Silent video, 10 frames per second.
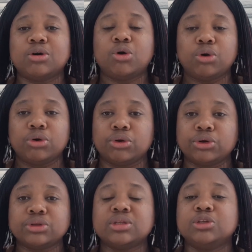
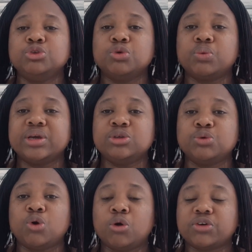Or
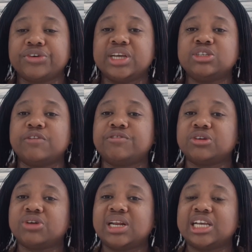you create your
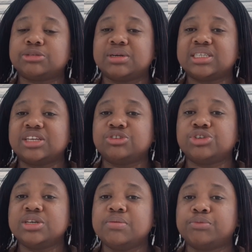Federal Express
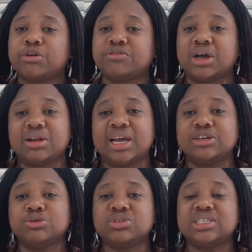Entry profile
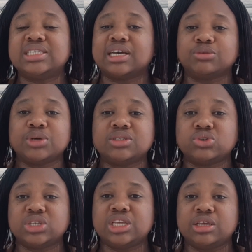and you sit and wait to
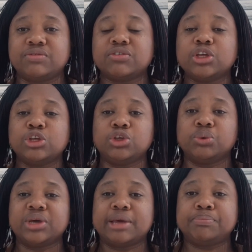see if
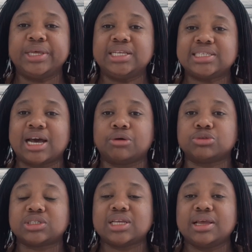you'll get picked
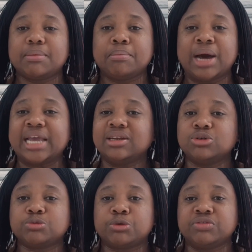out by
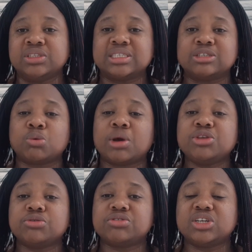those provinces. When
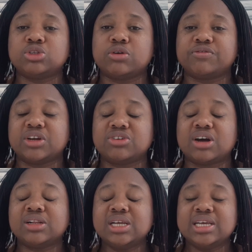you create your Federal